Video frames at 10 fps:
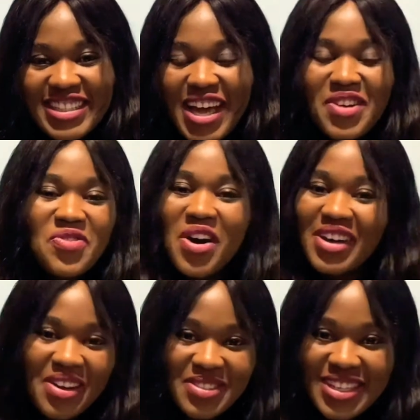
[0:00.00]
and
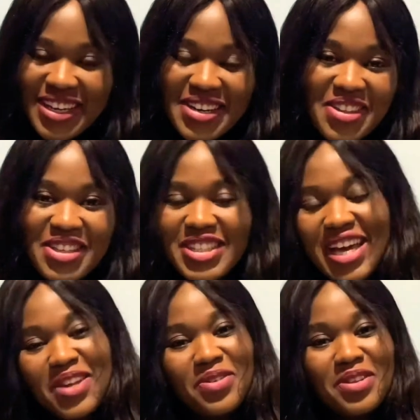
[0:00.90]
welcome to another
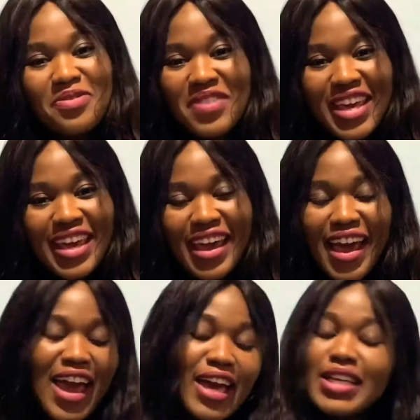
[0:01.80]
chat with me.
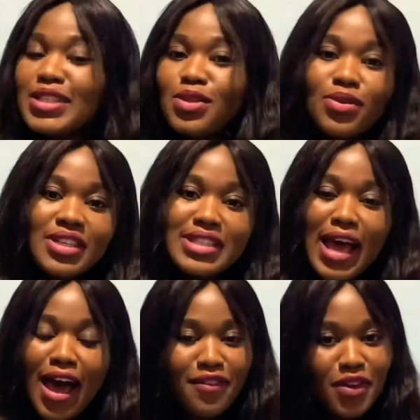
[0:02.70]
It's so good to
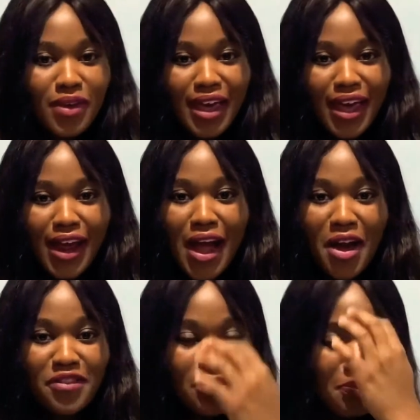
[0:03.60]
have you here. How have you